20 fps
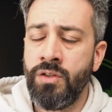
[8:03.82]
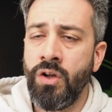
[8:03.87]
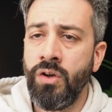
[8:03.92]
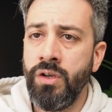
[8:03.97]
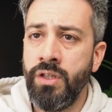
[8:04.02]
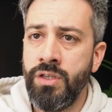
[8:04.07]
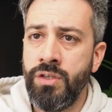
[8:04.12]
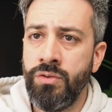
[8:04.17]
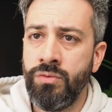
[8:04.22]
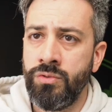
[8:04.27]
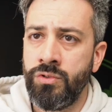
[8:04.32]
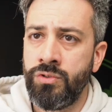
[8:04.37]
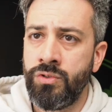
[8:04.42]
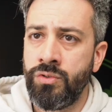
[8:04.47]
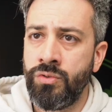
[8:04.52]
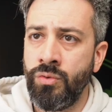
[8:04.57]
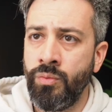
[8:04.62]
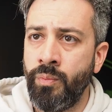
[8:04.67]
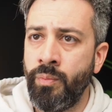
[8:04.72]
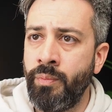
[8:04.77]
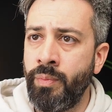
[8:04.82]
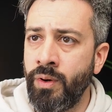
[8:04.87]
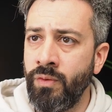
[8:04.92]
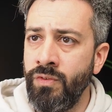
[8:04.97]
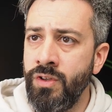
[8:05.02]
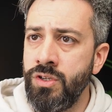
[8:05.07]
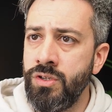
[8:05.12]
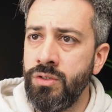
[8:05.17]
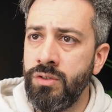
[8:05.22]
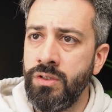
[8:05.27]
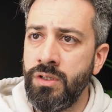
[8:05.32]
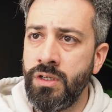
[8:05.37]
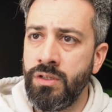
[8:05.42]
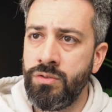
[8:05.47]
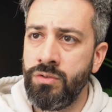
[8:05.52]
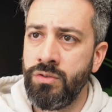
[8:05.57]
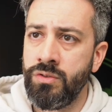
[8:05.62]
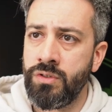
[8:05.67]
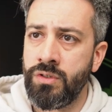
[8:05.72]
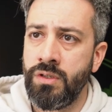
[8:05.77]
only used to provision the
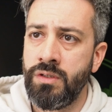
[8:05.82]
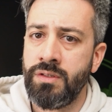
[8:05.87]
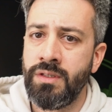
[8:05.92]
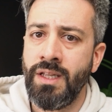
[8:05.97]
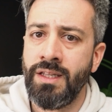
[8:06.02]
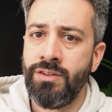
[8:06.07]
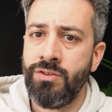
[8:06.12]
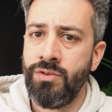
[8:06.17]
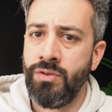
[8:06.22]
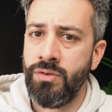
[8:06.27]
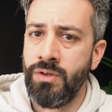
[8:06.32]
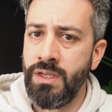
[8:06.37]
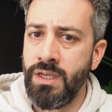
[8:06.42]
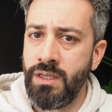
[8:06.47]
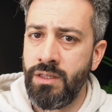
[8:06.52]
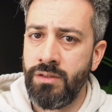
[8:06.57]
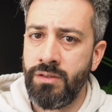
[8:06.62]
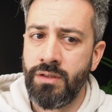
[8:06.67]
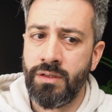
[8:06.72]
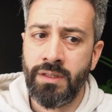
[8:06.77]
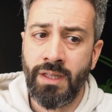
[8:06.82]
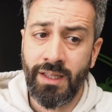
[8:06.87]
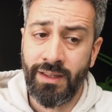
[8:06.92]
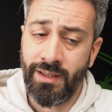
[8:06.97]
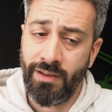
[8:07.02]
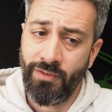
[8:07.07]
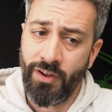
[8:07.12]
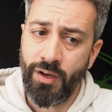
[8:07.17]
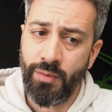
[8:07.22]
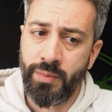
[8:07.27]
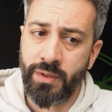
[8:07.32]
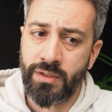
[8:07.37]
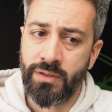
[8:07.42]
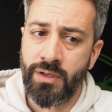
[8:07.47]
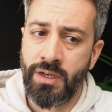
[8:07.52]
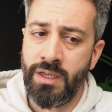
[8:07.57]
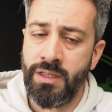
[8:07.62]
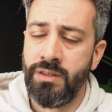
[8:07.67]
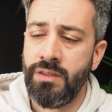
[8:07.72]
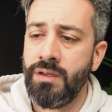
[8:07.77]
resources that you need, that developers
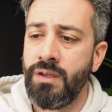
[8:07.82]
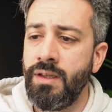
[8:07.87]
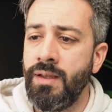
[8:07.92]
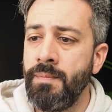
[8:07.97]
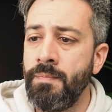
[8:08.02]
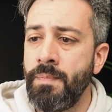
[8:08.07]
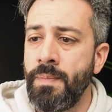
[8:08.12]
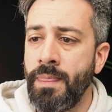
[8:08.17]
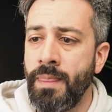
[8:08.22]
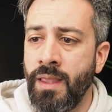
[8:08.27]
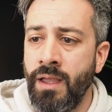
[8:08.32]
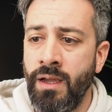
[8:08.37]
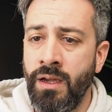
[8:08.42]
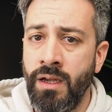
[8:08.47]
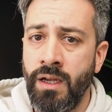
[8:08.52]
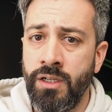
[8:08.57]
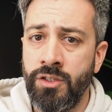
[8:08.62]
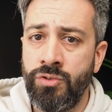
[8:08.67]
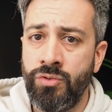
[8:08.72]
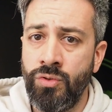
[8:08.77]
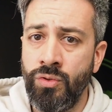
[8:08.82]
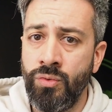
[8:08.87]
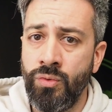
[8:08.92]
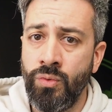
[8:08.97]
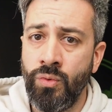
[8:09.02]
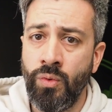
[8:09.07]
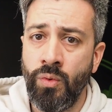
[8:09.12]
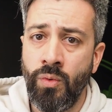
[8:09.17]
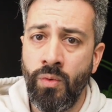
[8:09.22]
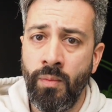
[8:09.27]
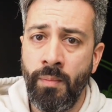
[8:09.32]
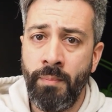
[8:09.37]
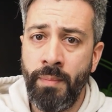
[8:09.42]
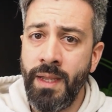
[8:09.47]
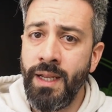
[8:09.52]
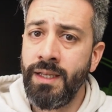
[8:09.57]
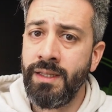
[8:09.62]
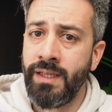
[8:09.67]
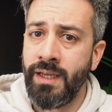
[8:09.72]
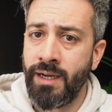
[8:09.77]
need, to
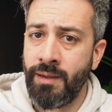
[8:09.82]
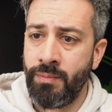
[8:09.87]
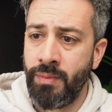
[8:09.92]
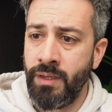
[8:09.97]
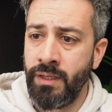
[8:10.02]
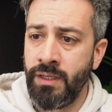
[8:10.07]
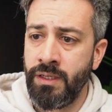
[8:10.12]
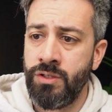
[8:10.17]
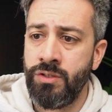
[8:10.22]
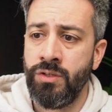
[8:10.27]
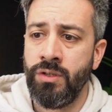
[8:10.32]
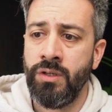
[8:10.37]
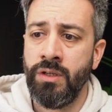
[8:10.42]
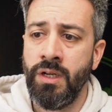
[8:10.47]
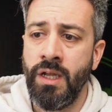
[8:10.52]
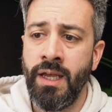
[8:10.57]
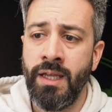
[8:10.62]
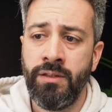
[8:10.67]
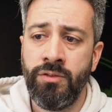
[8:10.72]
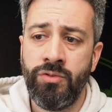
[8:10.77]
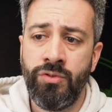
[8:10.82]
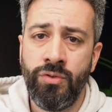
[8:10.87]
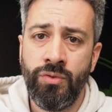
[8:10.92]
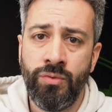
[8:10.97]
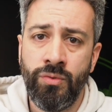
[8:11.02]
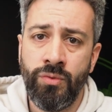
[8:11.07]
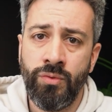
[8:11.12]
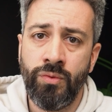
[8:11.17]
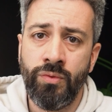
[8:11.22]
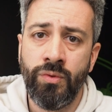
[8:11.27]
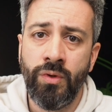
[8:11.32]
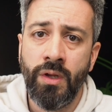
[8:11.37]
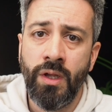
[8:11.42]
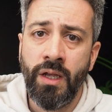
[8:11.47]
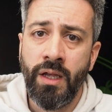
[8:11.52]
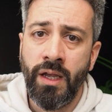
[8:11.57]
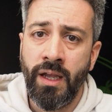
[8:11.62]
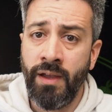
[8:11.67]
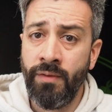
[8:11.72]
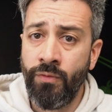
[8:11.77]
build their application and to
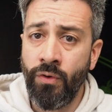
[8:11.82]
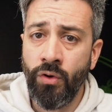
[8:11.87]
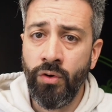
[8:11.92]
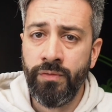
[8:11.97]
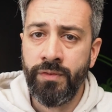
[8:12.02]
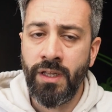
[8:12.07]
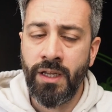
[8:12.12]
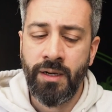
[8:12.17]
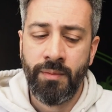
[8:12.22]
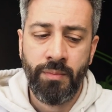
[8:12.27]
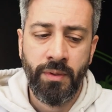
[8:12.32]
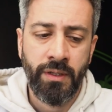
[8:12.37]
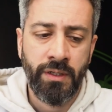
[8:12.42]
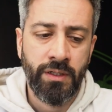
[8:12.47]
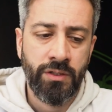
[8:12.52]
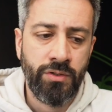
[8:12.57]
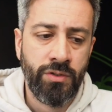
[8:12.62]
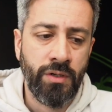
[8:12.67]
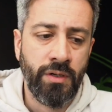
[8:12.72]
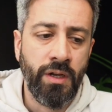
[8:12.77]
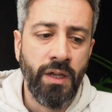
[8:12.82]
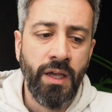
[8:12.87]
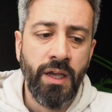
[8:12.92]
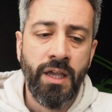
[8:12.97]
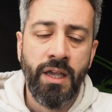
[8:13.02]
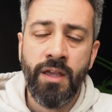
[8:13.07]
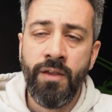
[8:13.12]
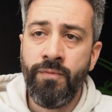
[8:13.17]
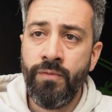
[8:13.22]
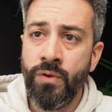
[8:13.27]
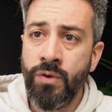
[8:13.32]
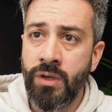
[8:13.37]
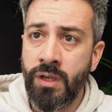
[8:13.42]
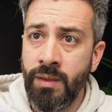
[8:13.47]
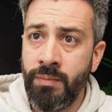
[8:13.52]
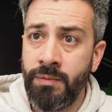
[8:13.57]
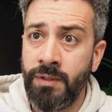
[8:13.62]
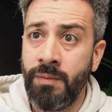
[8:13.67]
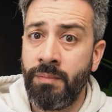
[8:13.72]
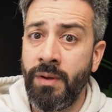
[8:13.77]
evolve their application. If you
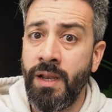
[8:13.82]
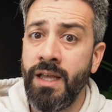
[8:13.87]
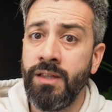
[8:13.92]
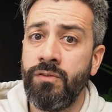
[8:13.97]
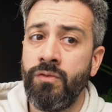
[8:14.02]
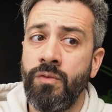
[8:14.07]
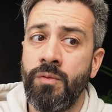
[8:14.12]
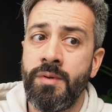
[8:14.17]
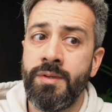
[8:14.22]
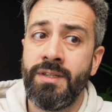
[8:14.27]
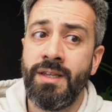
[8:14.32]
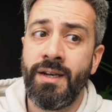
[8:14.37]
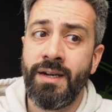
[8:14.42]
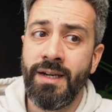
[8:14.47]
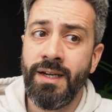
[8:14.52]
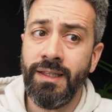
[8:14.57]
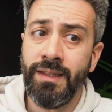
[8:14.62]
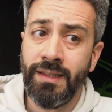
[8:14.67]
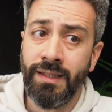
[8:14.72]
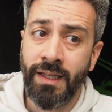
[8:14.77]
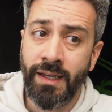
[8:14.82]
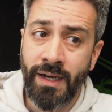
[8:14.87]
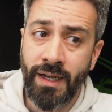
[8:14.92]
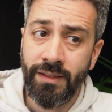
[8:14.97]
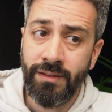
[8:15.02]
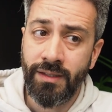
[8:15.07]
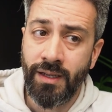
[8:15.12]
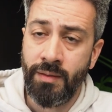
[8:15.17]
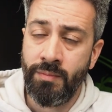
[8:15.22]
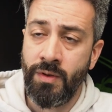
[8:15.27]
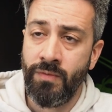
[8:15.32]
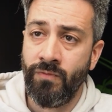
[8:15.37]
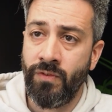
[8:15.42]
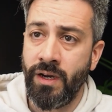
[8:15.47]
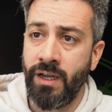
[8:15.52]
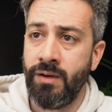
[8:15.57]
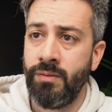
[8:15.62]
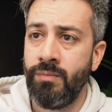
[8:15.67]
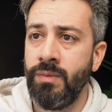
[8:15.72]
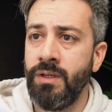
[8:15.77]
keep the platform as a runtime
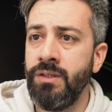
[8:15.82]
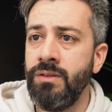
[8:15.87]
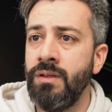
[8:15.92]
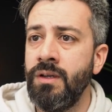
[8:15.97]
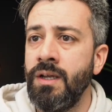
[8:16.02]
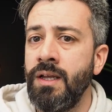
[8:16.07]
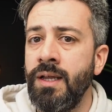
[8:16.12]
environment,